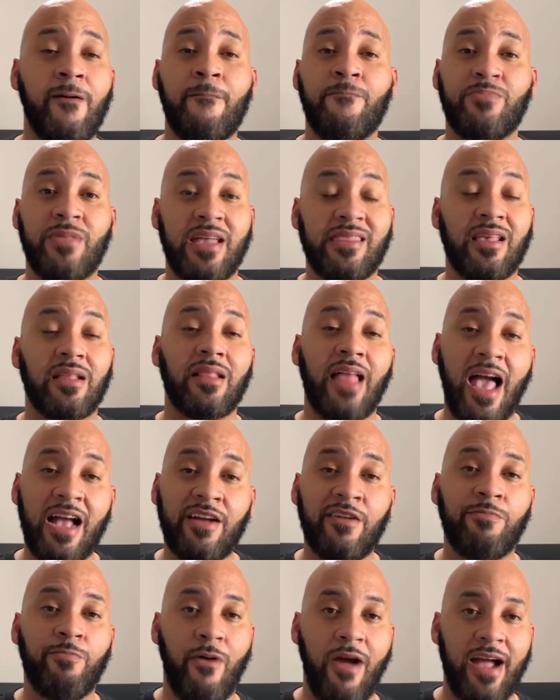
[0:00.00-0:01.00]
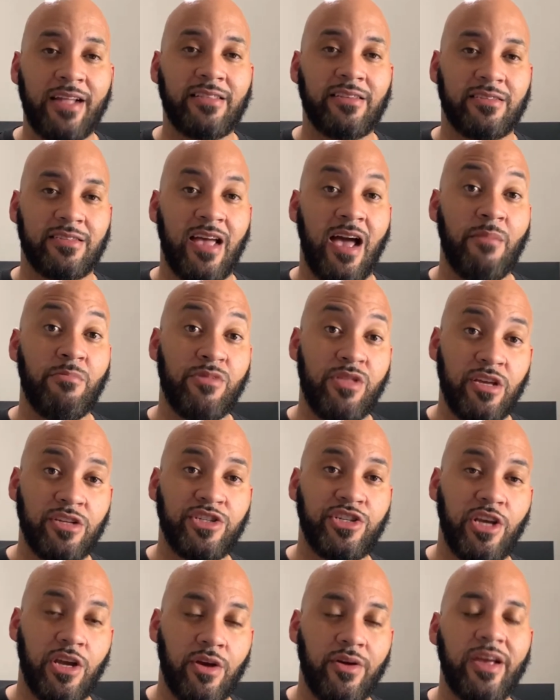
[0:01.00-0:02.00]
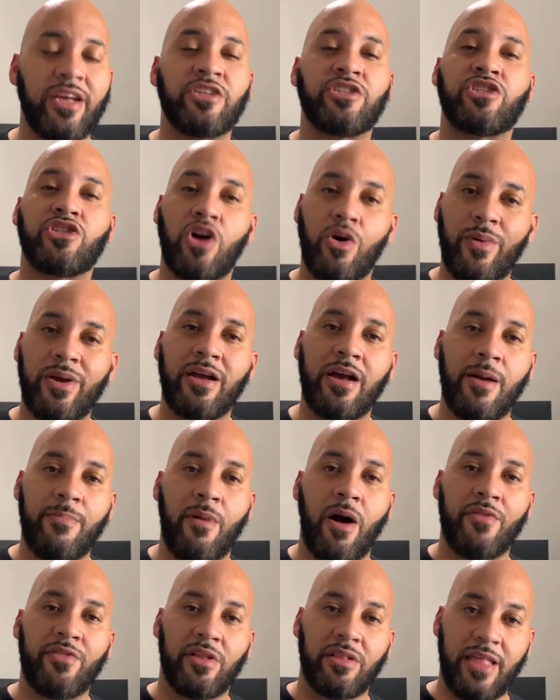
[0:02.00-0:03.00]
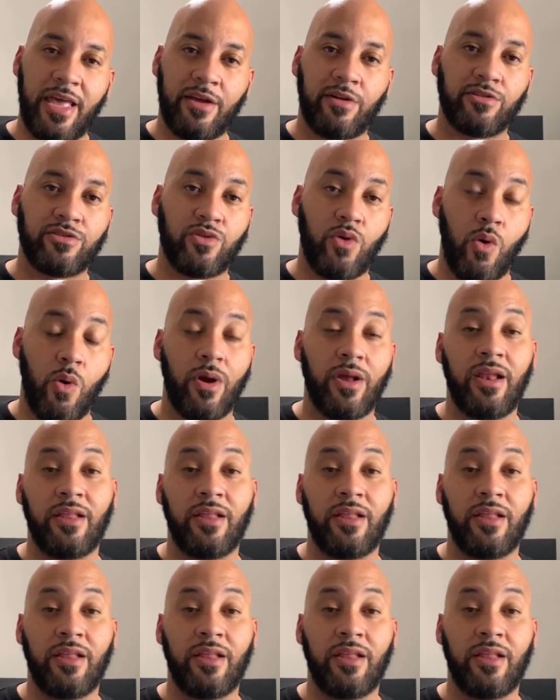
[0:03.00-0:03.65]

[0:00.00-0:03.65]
that the lack of practice time this year is showing up on the Lakers court.